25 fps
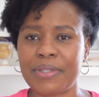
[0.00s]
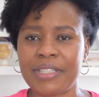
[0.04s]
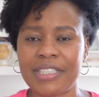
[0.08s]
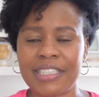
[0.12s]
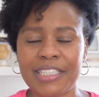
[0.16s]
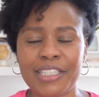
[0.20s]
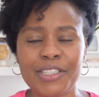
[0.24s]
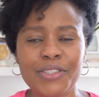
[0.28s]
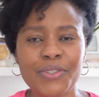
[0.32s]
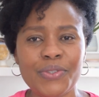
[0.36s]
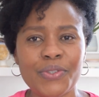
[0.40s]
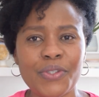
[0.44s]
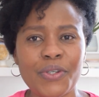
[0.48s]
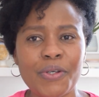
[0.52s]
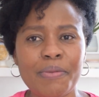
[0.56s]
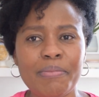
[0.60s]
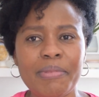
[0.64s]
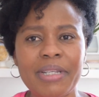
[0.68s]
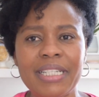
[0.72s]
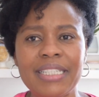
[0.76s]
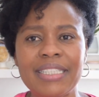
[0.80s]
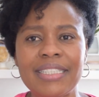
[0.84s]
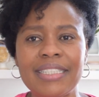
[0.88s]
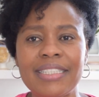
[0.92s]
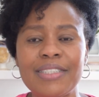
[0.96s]
continue
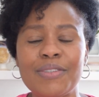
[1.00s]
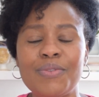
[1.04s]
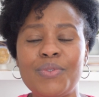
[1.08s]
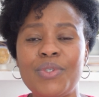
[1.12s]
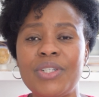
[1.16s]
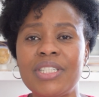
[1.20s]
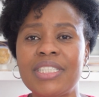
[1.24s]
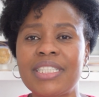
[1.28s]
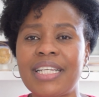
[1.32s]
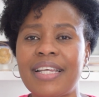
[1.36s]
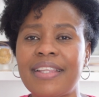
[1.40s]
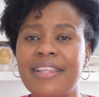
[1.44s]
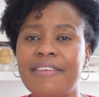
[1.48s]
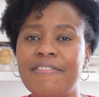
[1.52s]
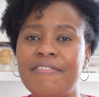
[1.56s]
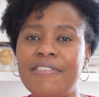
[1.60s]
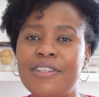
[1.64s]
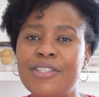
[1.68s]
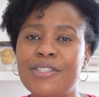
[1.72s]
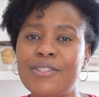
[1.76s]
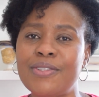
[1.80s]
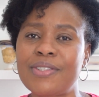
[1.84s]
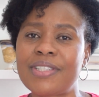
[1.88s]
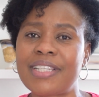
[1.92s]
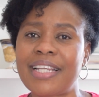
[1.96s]
commenting, watch other
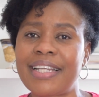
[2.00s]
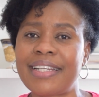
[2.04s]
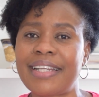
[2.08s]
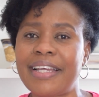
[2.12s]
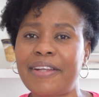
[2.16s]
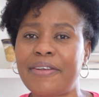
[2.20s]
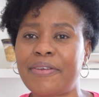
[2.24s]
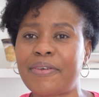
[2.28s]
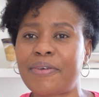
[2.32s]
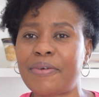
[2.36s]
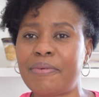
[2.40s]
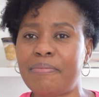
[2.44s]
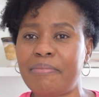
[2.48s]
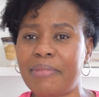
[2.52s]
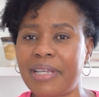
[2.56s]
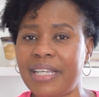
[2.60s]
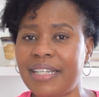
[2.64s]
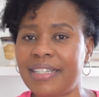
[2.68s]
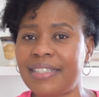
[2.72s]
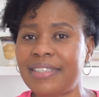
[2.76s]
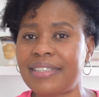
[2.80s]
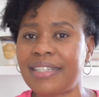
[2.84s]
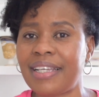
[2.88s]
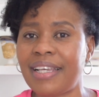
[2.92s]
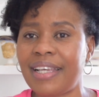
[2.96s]
videos that I
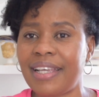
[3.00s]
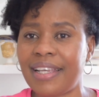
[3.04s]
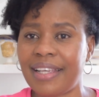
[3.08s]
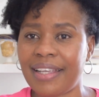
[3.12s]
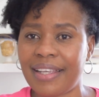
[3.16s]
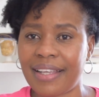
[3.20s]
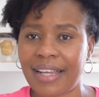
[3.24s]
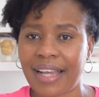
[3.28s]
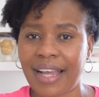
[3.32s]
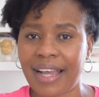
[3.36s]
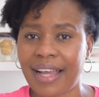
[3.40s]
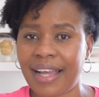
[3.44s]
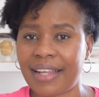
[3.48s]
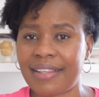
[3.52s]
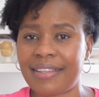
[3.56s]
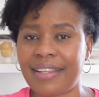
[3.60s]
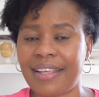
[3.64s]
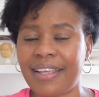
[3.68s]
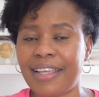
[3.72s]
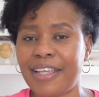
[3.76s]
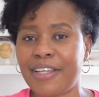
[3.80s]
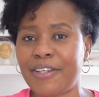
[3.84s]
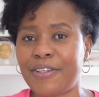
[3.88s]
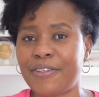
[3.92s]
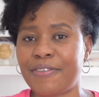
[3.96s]
recommend at
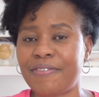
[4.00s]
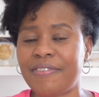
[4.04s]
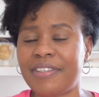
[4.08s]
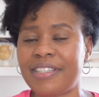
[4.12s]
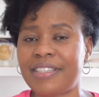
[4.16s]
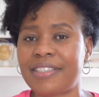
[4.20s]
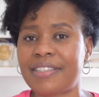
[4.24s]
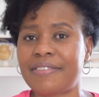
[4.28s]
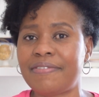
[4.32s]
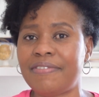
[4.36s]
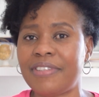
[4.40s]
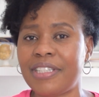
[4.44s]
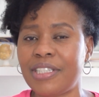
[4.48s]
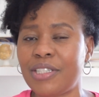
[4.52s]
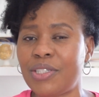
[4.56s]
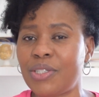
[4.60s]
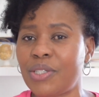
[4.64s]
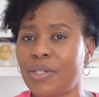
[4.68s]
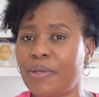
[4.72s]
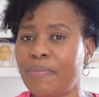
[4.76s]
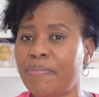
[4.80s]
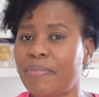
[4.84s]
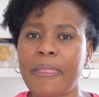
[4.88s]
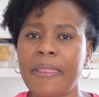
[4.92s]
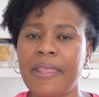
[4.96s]
the end of this
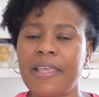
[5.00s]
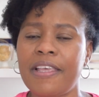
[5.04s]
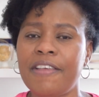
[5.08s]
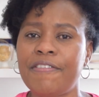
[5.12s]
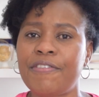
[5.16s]
video.